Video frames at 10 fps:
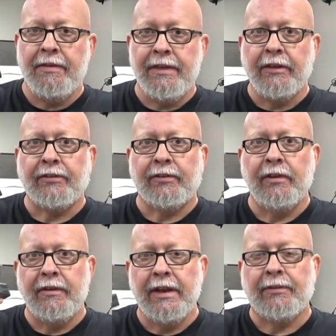
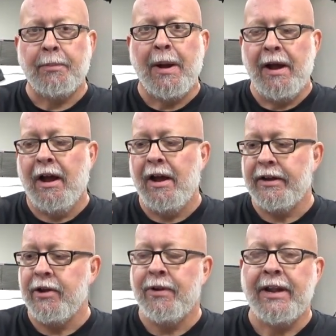this
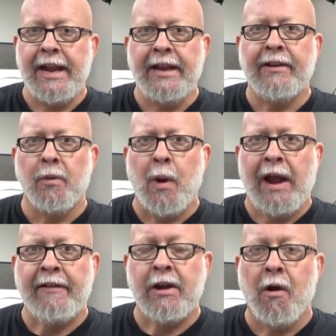unit into the wiring